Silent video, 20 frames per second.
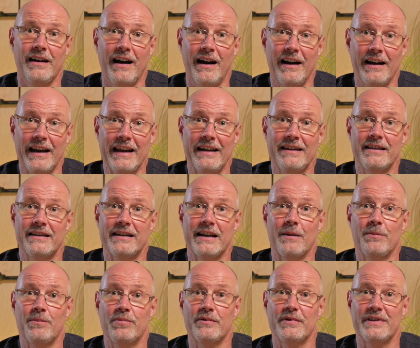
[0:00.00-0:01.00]
I ended
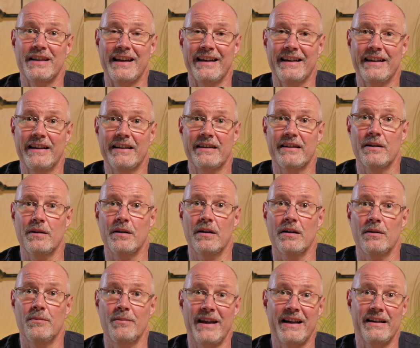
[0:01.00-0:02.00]
up taking
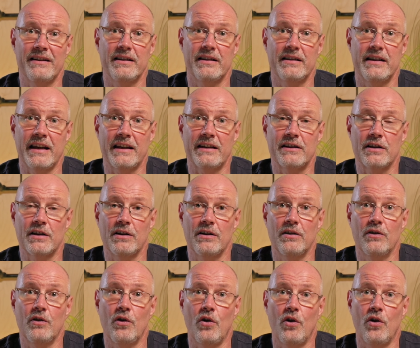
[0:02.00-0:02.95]
the metal detector